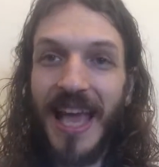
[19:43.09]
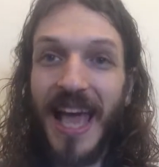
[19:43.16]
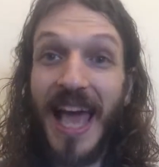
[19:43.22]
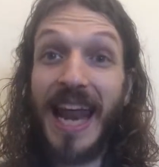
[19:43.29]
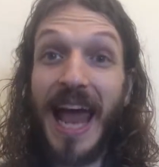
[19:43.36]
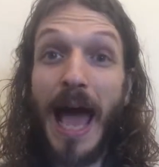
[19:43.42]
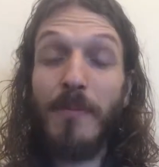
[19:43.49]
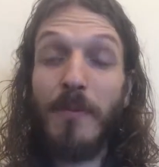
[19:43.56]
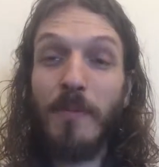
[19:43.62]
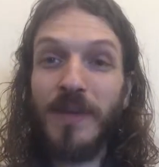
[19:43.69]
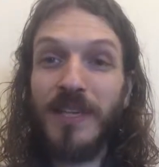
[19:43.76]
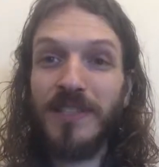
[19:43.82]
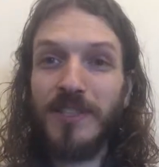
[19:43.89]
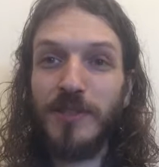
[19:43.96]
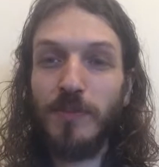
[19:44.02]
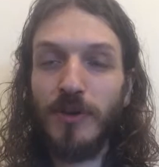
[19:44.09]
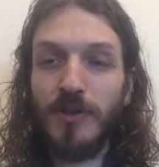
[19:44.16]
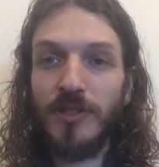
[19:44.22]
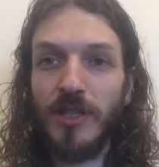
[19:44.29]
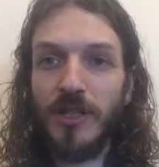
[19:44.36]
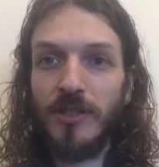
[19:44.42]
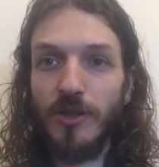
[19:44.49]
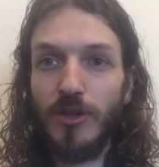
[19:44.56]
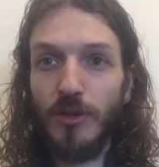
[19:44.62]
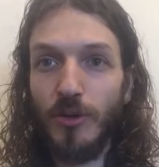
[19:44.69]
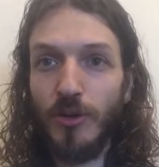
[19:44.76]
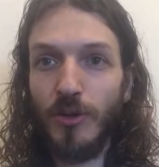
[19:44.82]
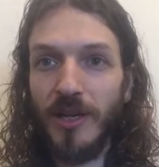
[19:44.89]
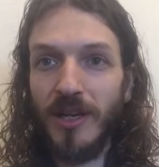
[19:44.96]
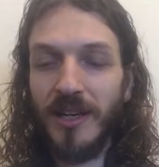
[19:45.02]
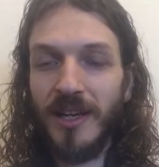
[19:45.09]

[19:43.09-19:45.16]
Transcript: And I'm a business person too,